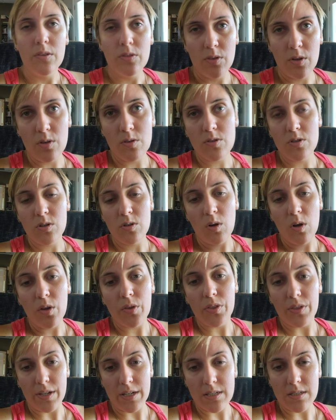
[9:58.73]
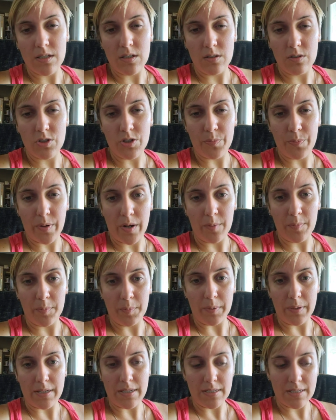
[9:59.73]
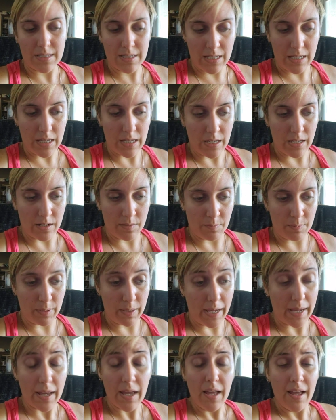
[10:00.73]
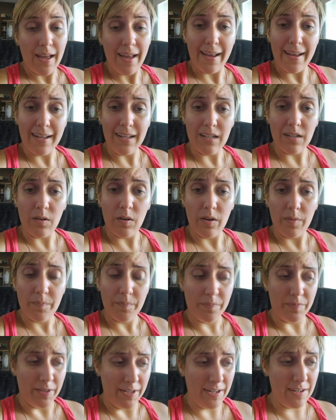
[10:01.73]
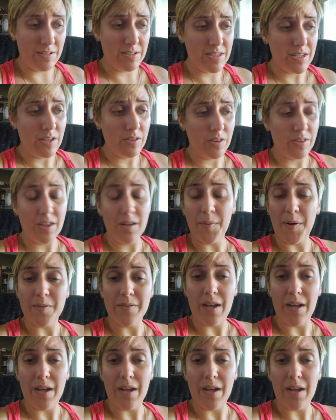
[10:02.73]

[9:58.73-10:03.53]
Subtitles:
Those are all things that you should probably see and play. And here's the other thing about